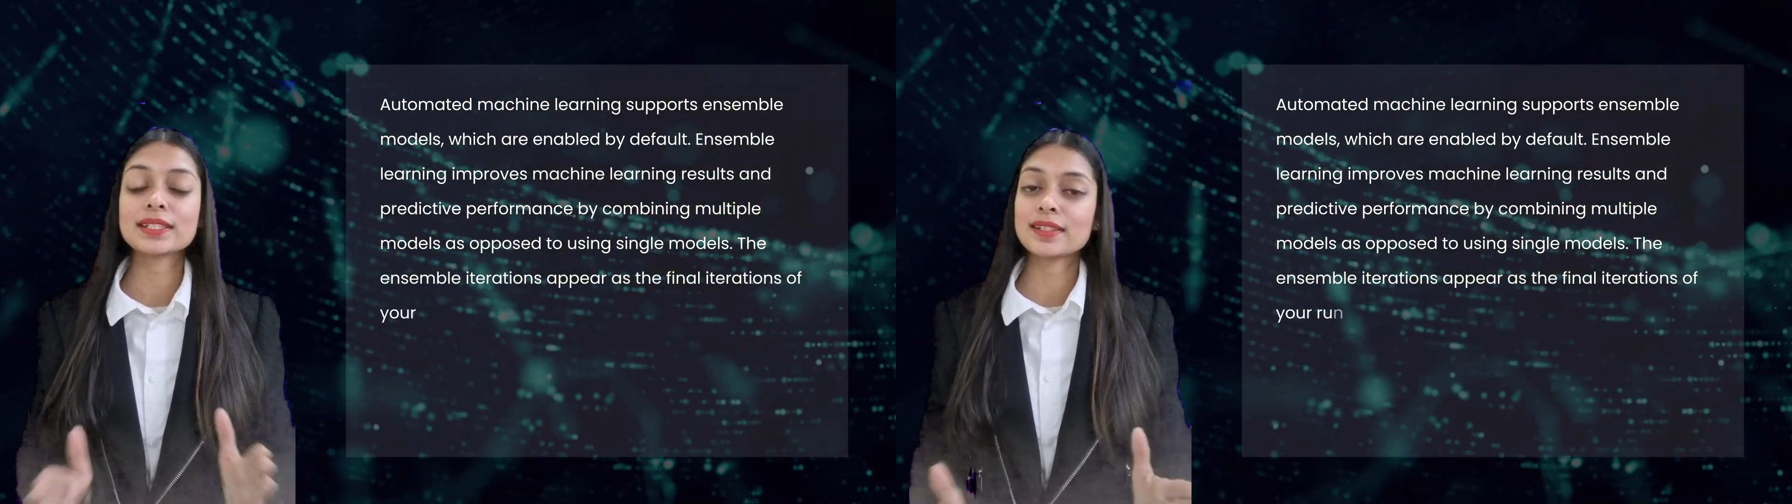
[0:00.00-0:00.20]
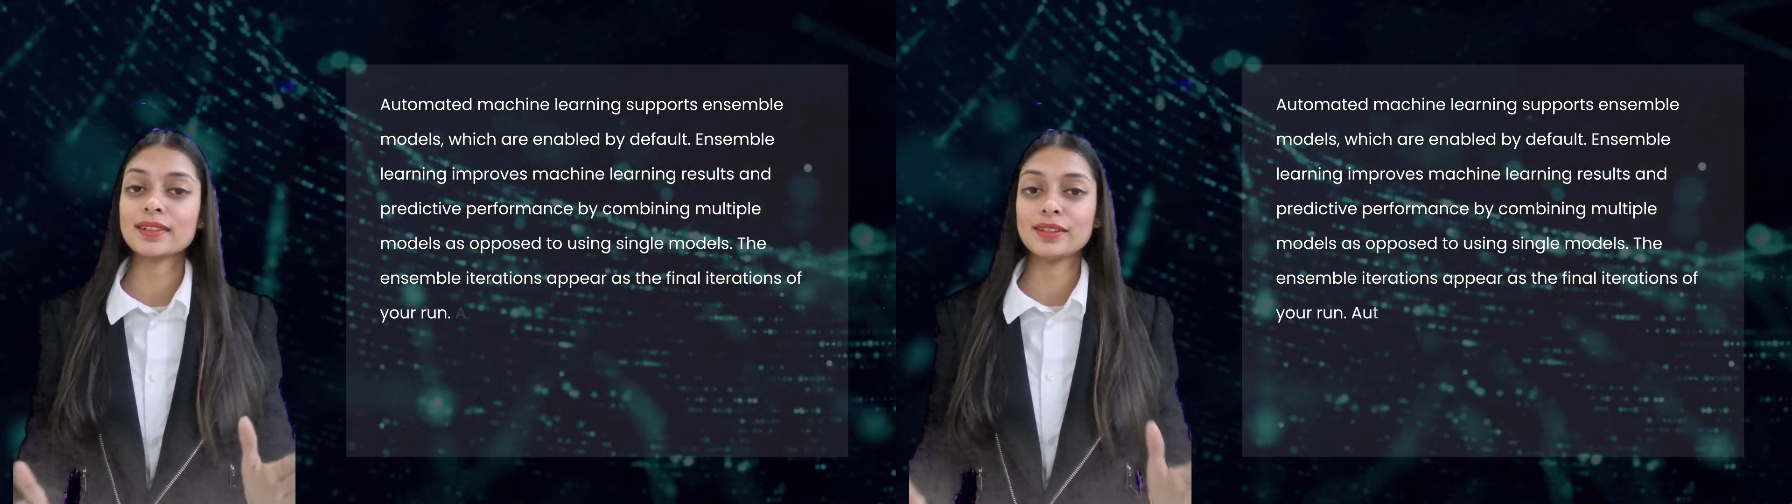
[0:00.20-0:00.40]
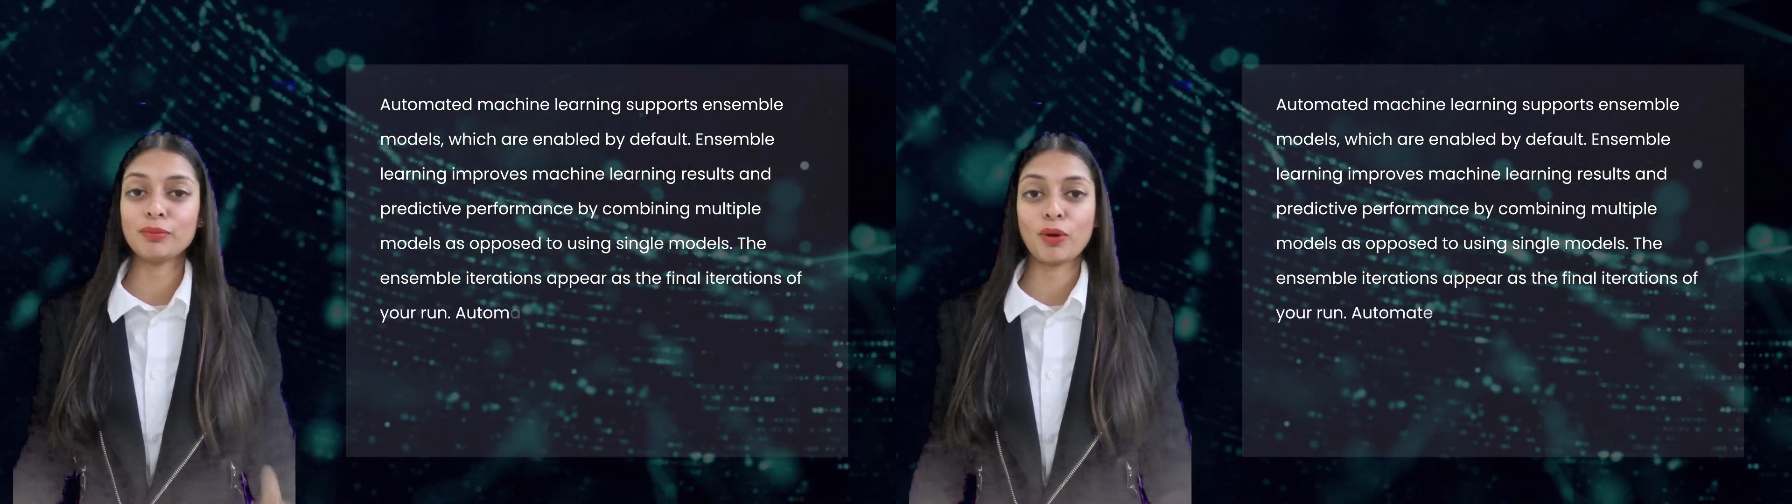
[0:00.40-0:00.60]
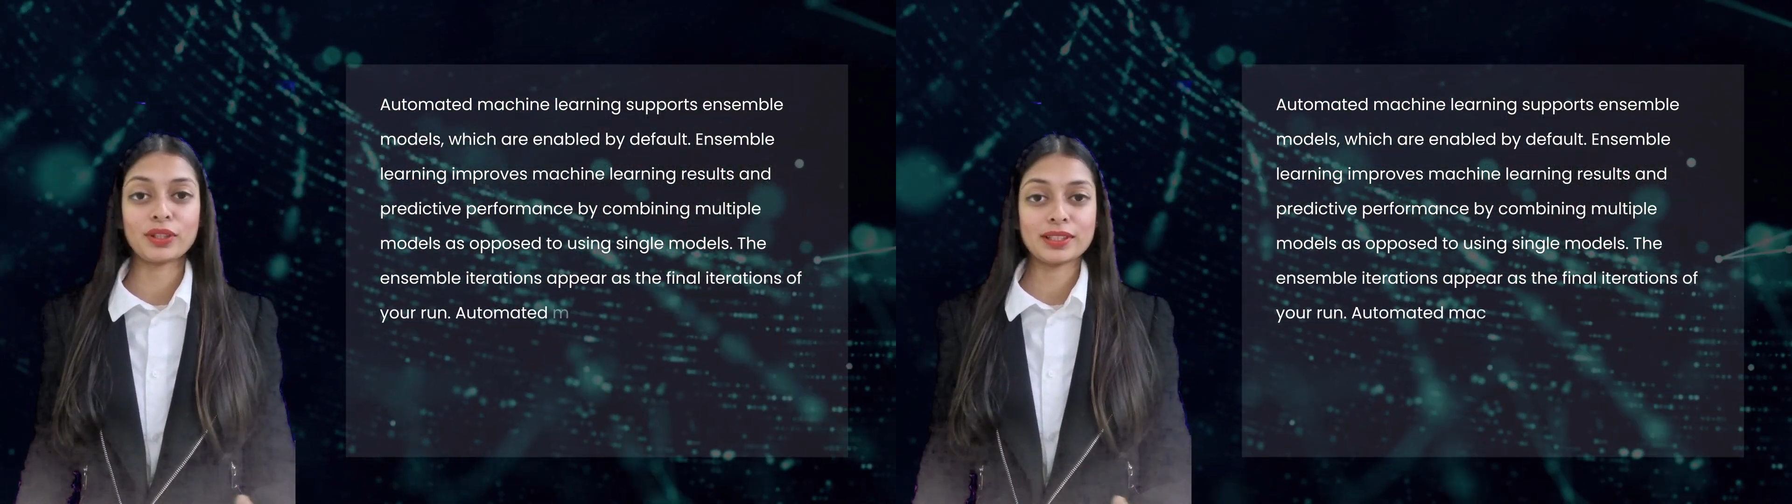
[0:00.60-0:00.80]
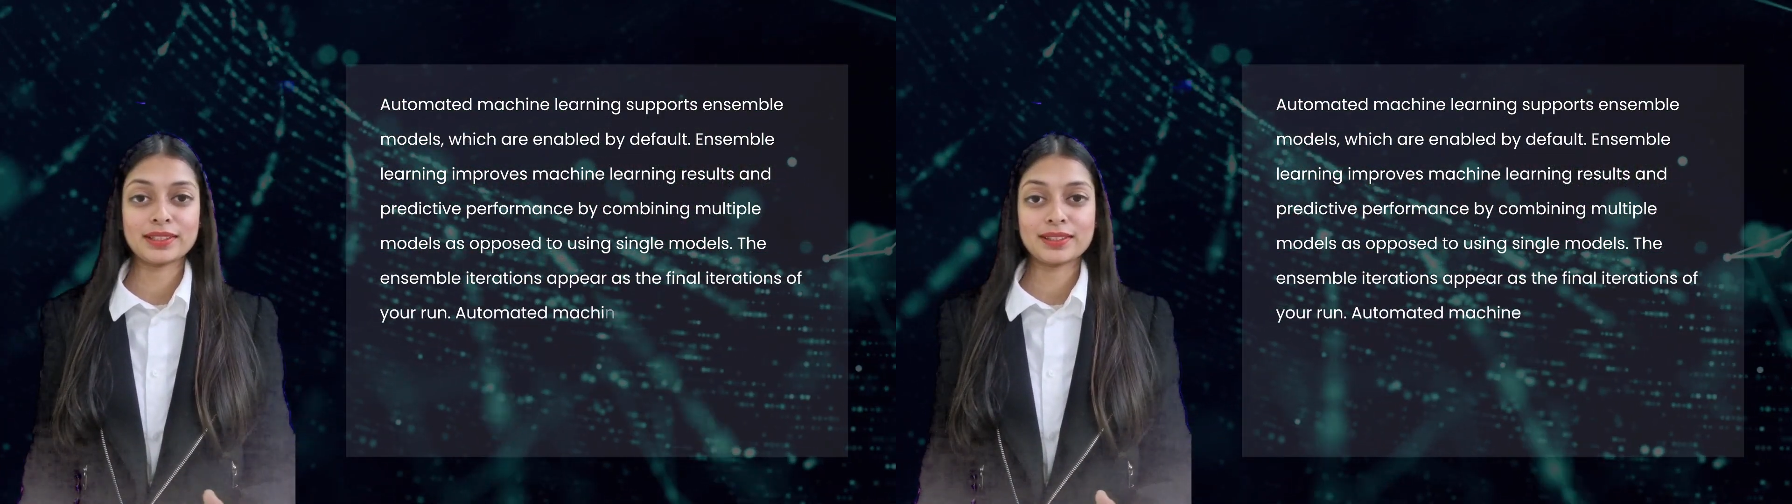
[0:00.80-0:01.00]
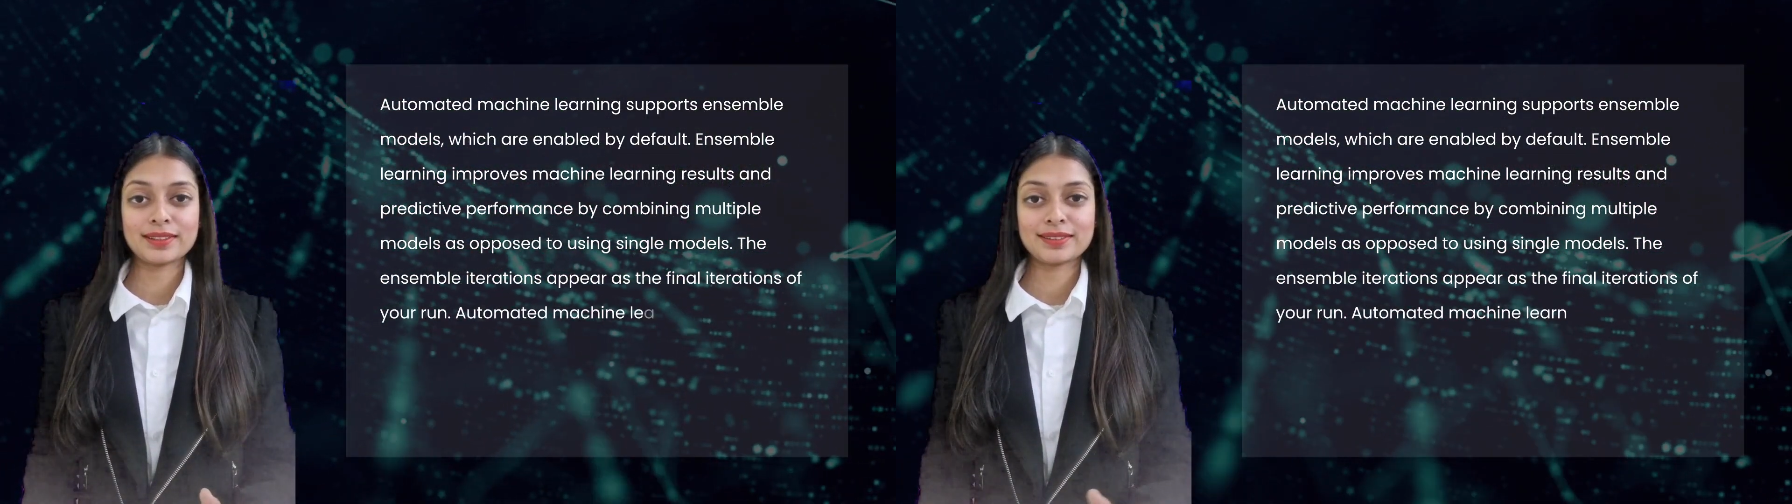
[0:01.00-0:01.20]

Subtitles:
single models.